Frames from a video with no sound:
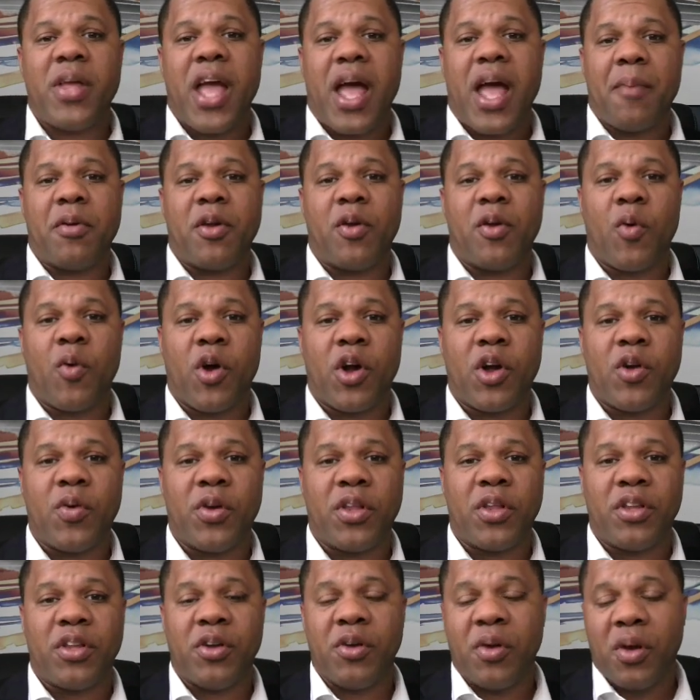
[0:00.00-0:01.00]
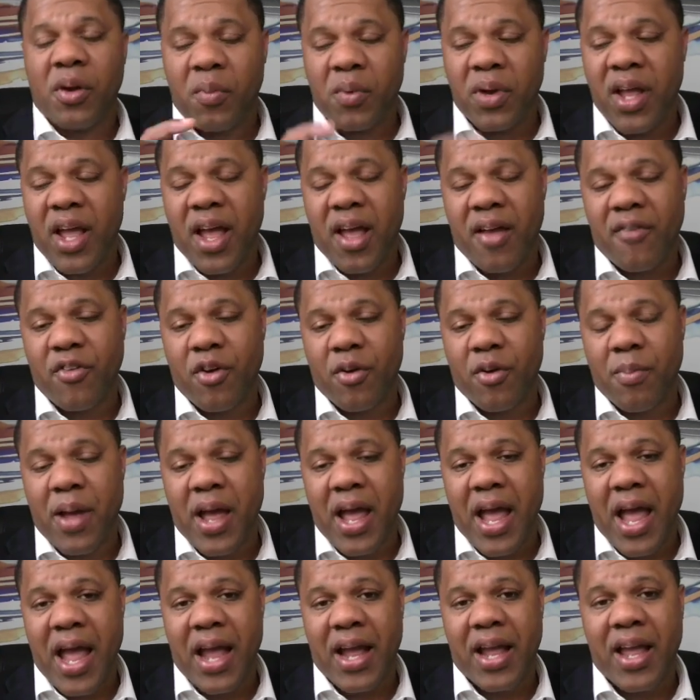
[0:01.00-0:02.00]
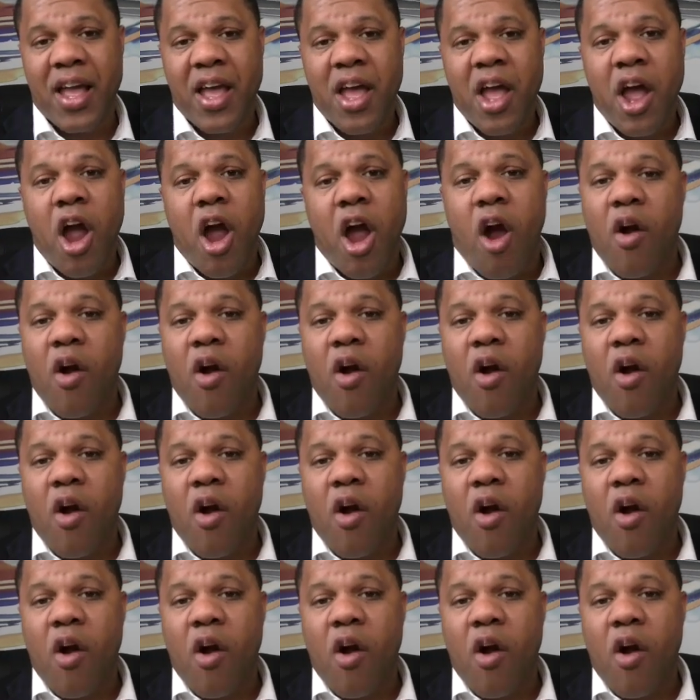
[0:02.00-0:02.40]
We'll be happy to work with you, and we have your back.